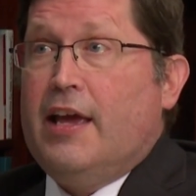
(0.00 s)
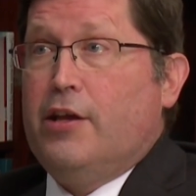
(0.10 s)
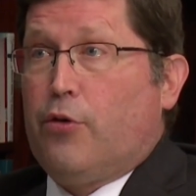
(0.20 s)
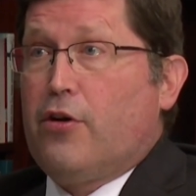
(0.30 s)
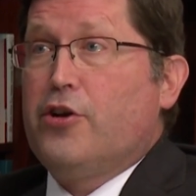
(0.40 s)

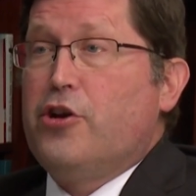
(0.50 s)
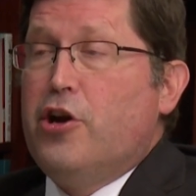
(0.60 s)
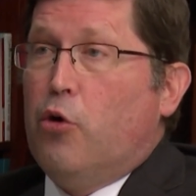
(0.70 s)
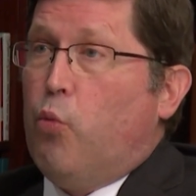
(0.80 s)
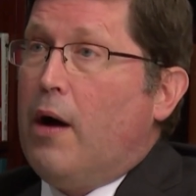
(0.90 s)
in order to
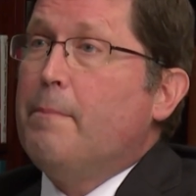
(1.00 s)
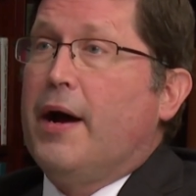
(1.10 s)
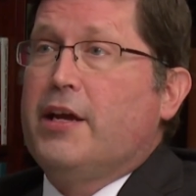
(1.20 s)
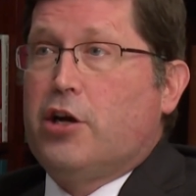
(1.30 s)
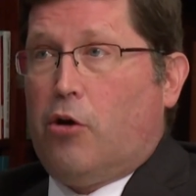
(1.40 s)
know what
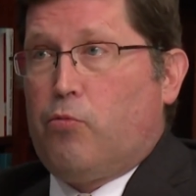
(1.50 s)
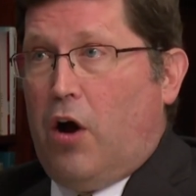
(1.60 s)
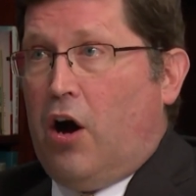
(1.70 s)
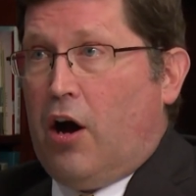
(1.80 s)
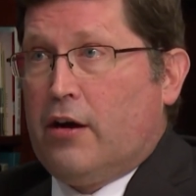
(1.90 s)
might go
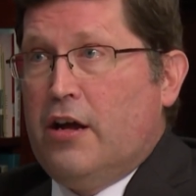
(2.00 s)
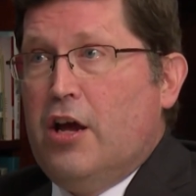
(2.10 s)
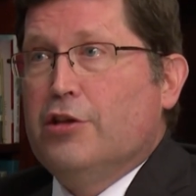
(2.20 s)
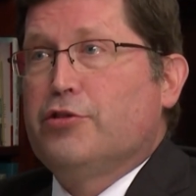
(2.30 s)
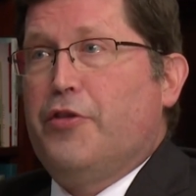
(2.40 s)
wrong
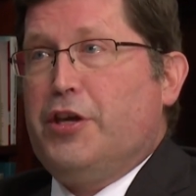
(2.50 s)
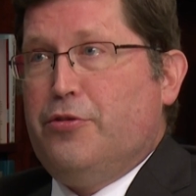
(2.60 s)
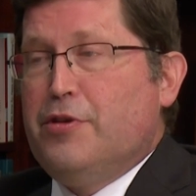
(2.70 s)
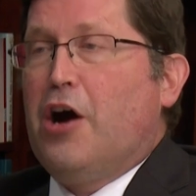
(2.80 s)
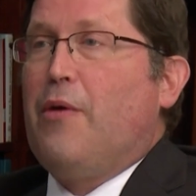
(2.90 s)
so that
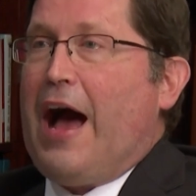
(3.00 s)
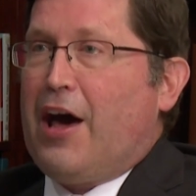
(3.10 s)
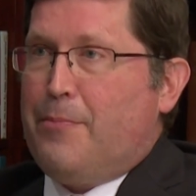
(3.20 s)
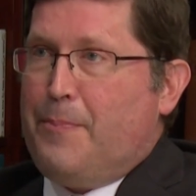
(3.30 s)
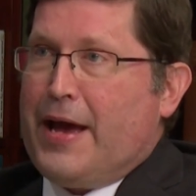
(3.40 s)
you know
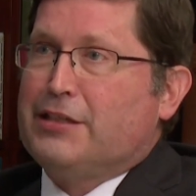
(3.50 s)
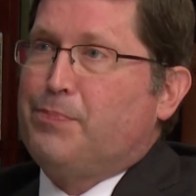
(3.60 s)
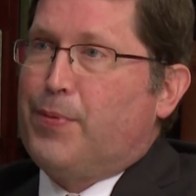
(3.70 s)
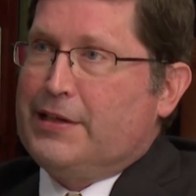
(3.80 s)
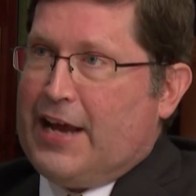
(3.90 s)
how to
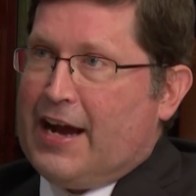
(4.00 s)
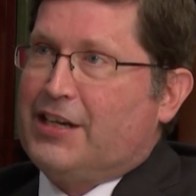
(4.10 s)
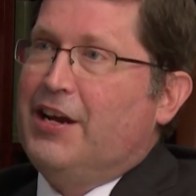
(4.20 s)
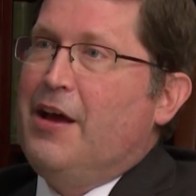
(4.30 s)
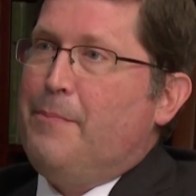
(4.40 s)
best protect